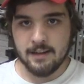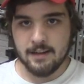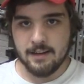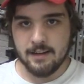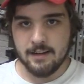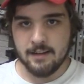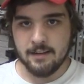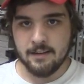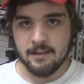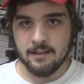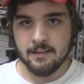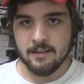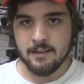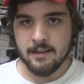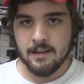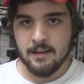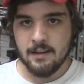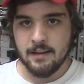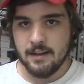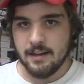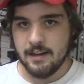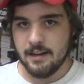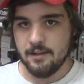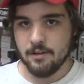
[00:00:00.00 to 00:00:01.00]
is
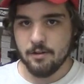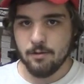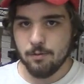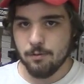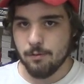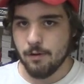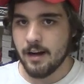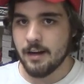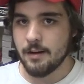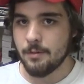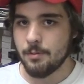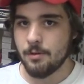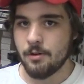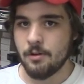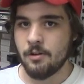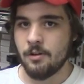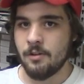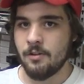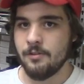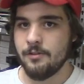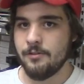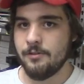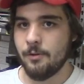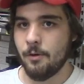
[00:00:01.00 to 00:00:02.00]

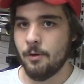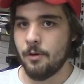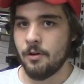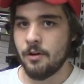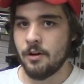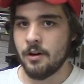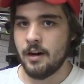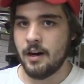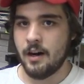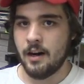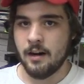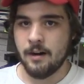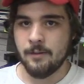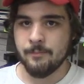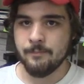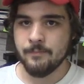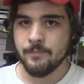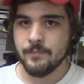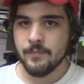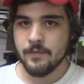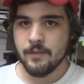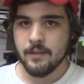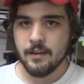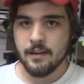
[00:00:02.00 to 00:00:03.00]
incredible for
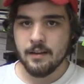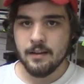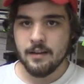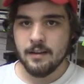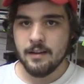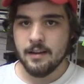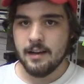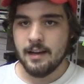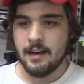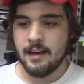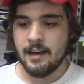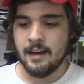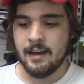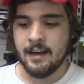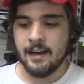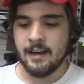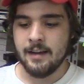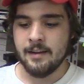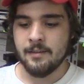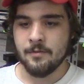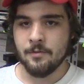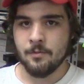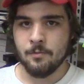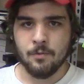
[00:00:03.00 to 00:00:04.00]

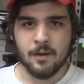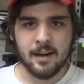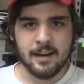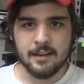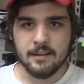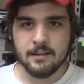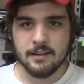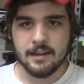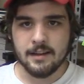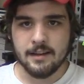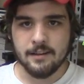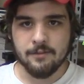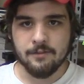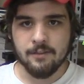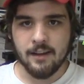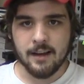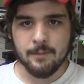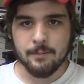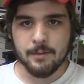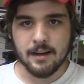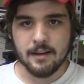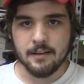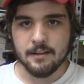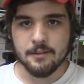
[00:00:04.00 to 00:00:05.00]
a regulated
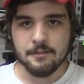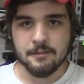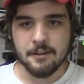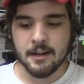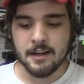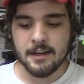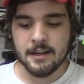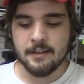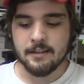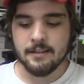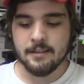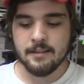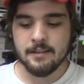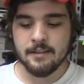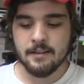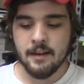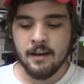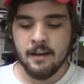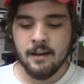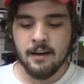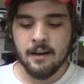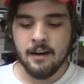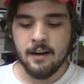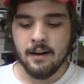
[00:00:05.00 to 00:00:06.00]
vaping device.
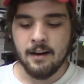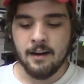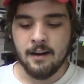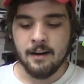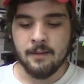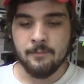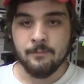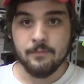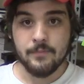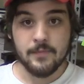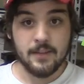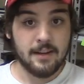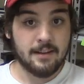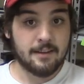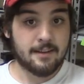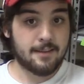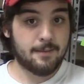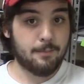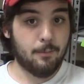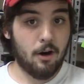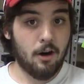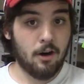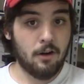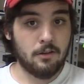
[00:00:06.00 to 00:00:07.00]
It's
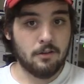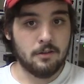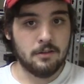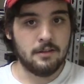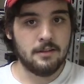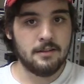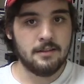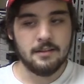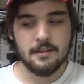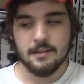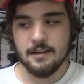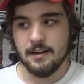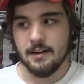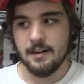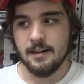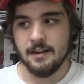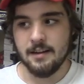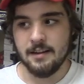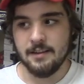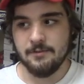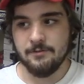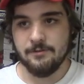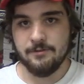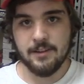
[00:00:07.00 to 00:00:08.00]
small.
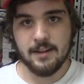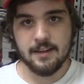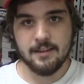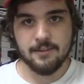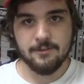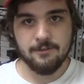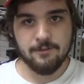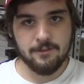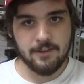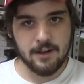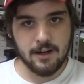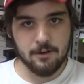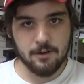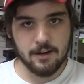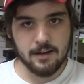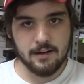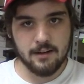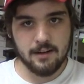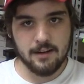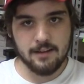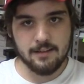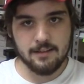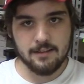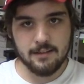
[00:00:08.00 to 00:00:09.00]
It fits very
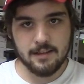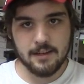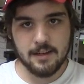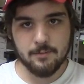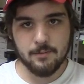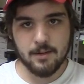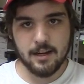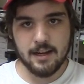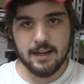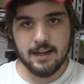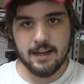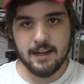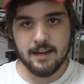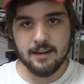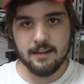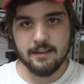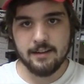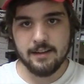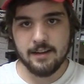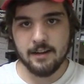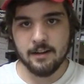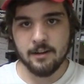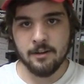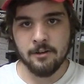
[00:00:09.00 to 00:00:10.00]
nicely in my hand
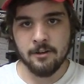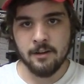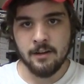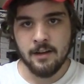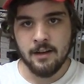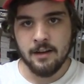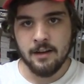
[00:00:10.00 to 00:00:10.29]
here.